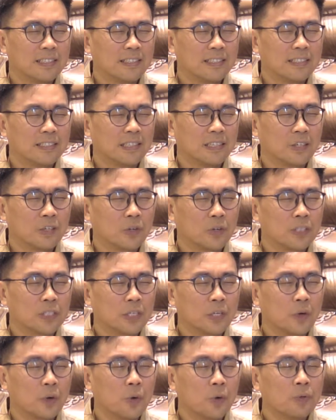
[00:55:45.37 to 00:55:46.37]
Across
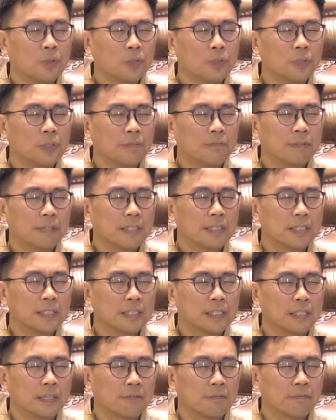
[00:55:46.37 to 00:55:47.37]
the whole
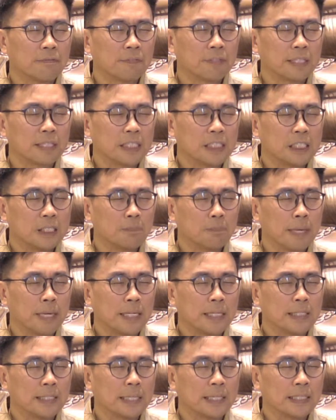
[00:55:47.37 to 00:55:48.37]
universe of
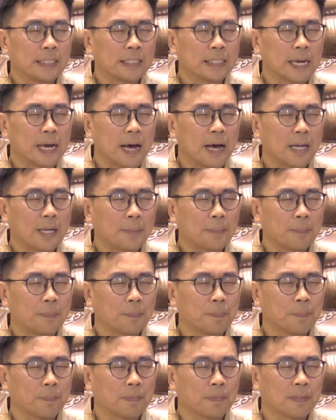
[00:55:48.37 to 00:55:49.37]
space and time,
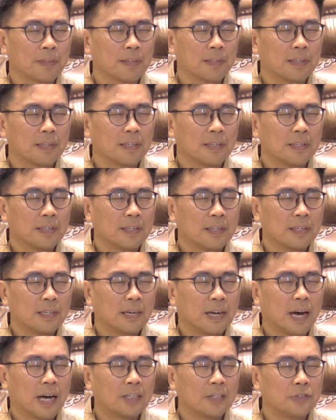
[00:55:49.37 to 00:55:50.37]

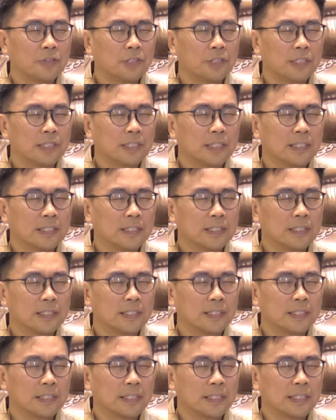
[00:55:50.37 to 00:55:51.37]
100
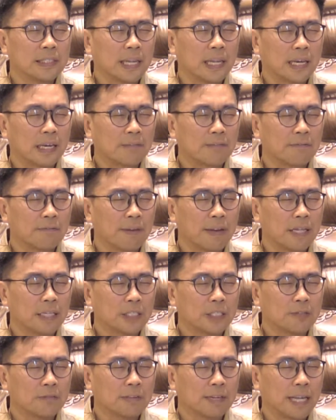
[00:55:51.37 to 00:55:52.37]
years is like a
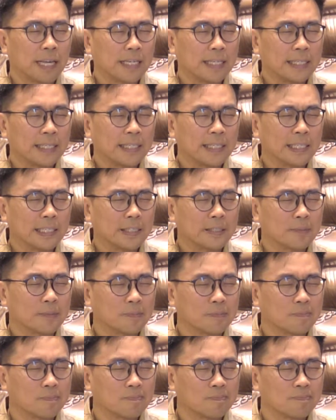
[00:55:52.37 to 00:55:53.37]
flash of lightning,
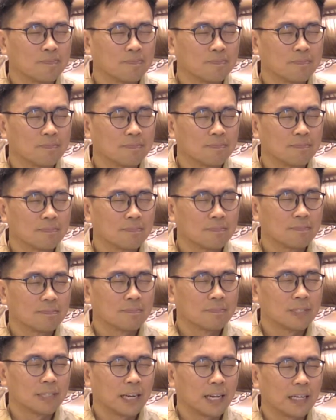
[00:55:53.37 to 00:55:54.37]

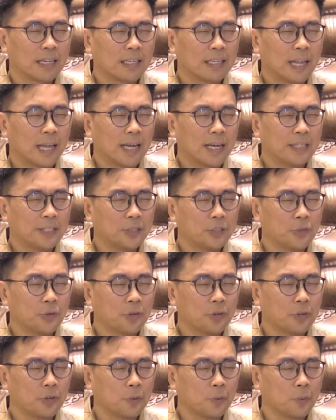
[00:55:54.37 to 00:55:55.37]
like a line
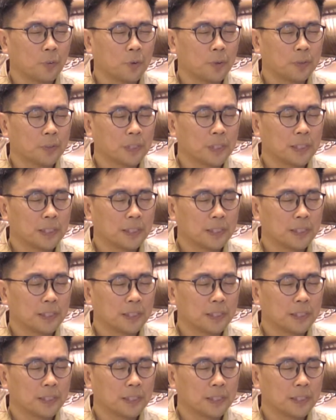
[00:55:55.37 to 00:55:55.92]
drawn on water,